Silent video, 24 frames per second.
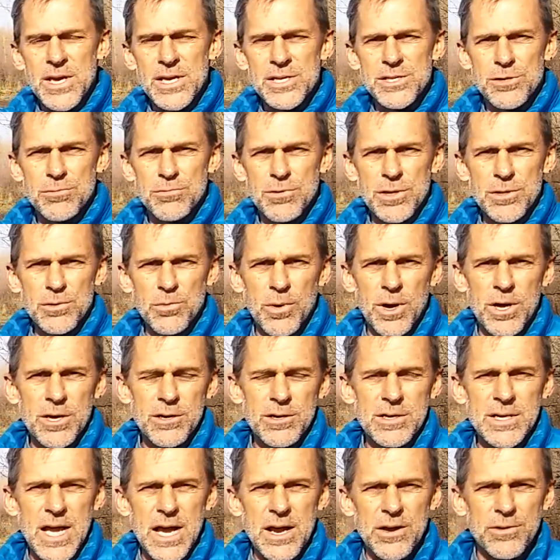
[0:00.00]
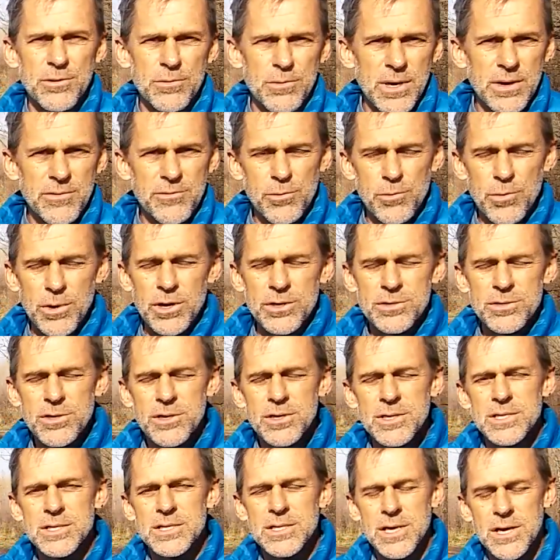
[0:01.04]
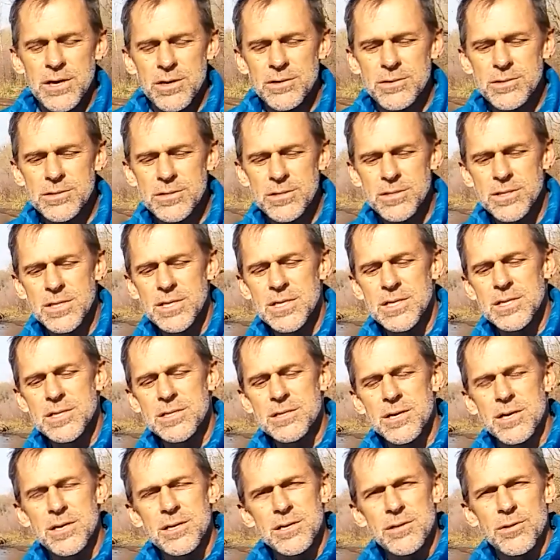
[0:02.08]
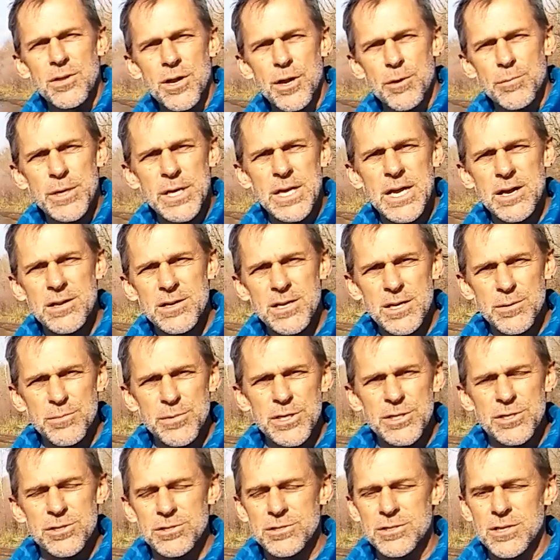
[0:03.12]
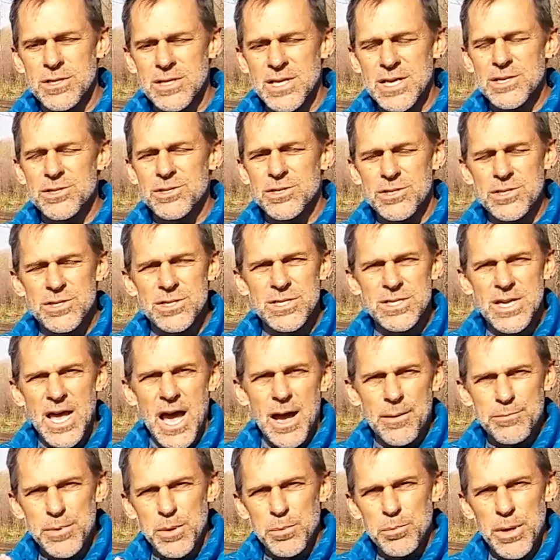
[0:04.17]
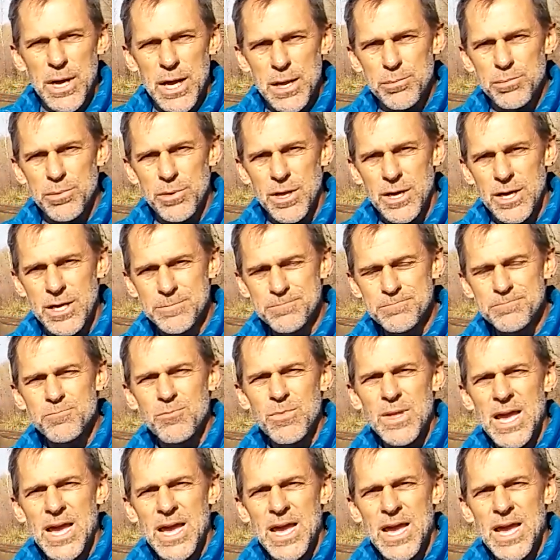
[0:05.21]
They should run the water down the river. We're also going to tell the Larimer County Commissioners that they should stop the pipeline